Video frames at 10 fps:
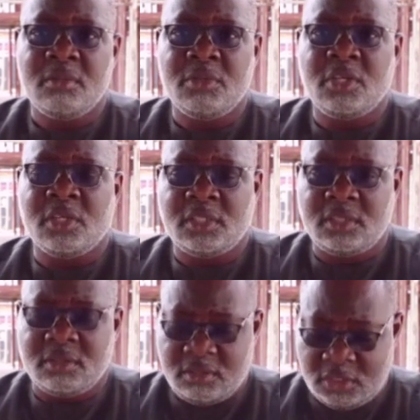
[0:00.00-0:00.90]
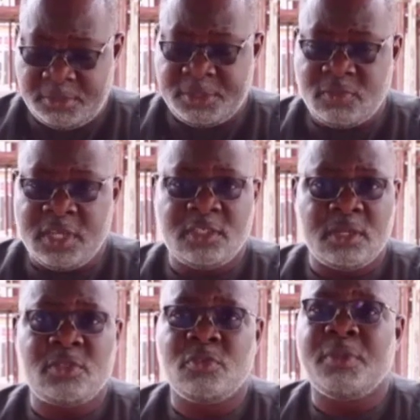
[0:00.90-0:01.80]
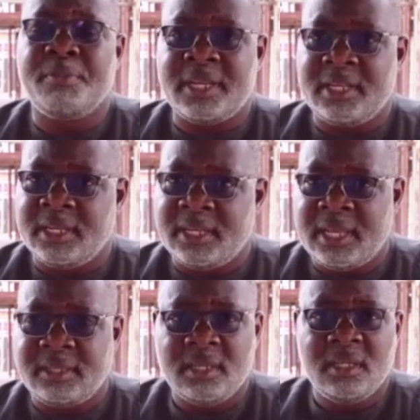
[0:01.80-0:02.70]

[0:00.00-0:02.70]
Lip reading: because subsequent jobs will be better than that.